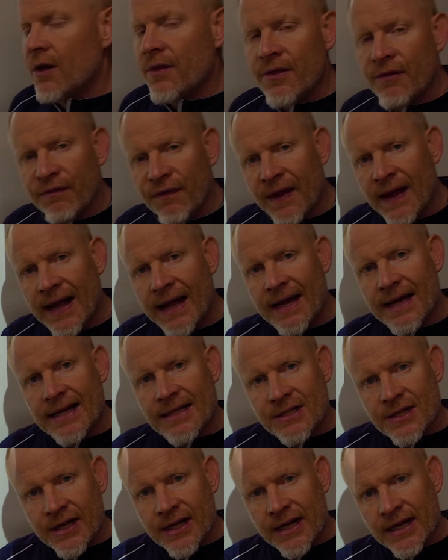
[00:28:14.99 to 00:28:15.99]
the fly
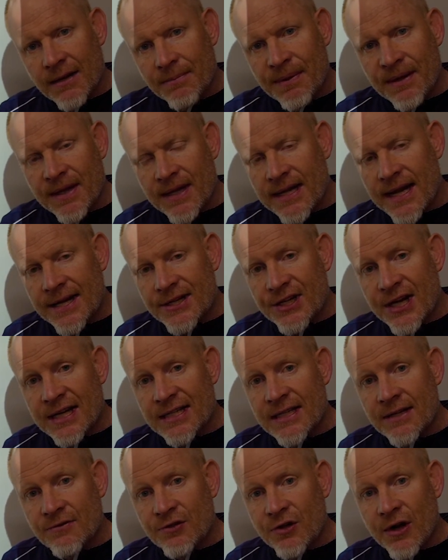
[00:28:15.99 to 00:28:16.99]
is going to end up in the
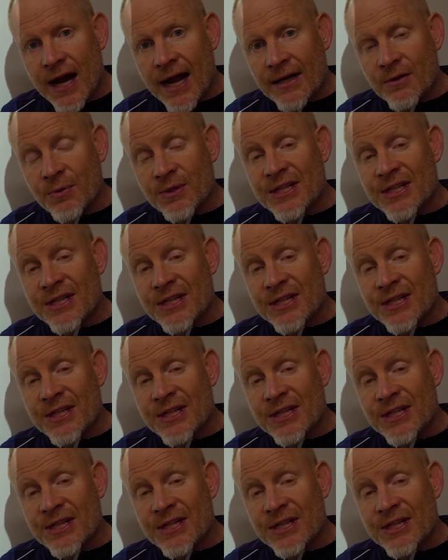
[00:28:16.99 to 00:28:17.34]
digestive tract,